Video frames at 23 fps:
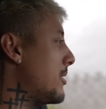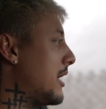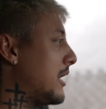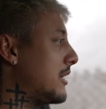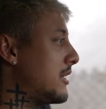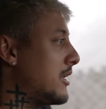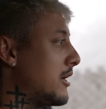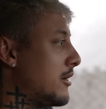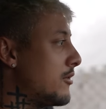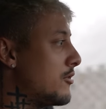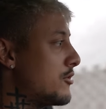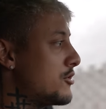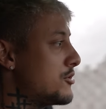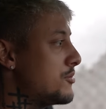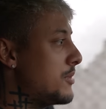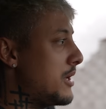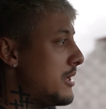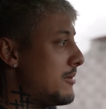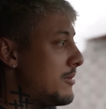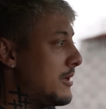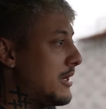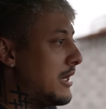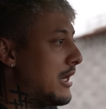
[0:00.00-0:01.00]
I think it was
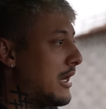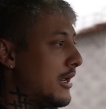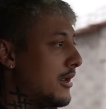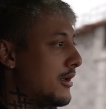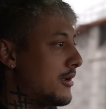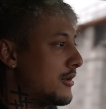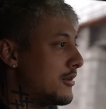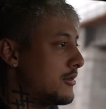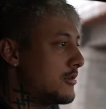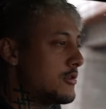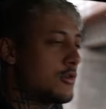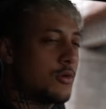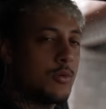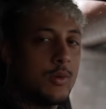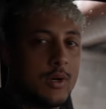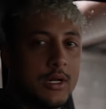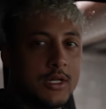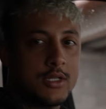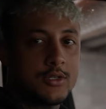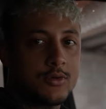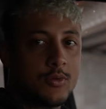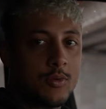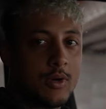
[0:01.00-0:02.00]
maybe like
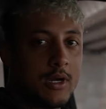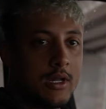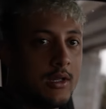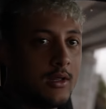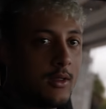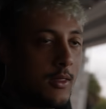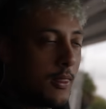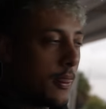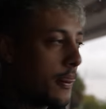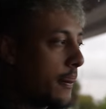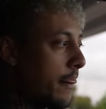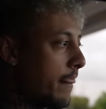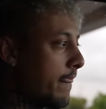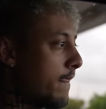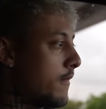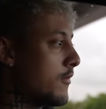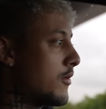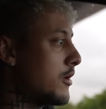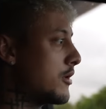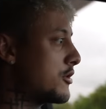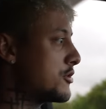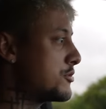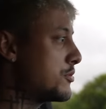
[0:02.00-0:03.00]
2020
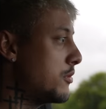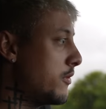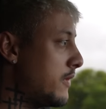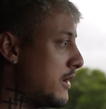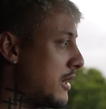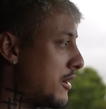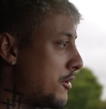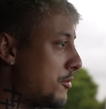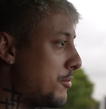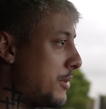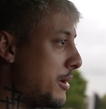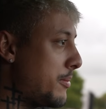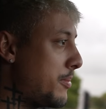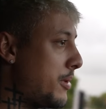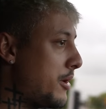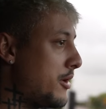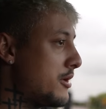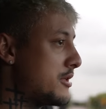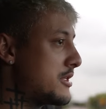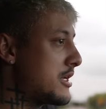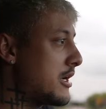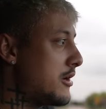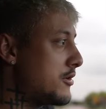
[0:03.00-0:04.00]
when I was moving out of my
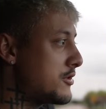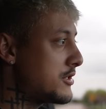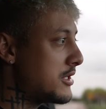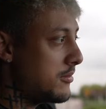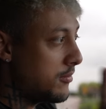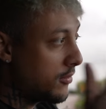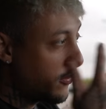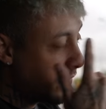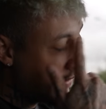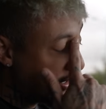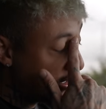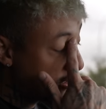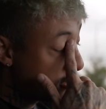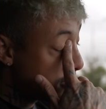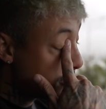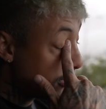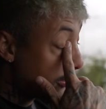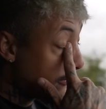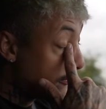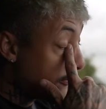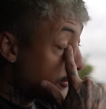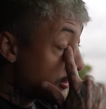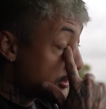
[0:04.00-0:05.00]
parents' house and moving into
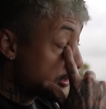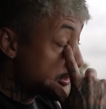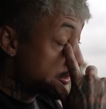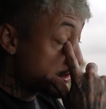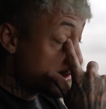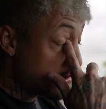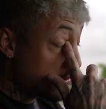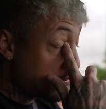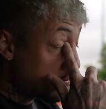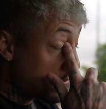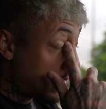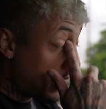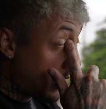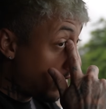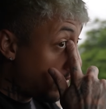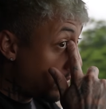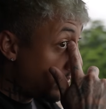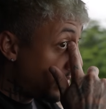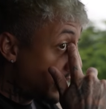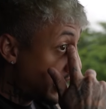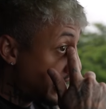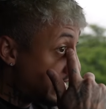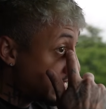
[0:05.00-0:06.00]
my first, my own
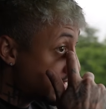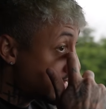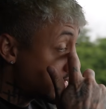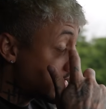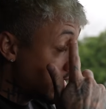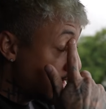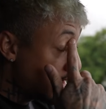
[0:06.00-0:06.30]
place.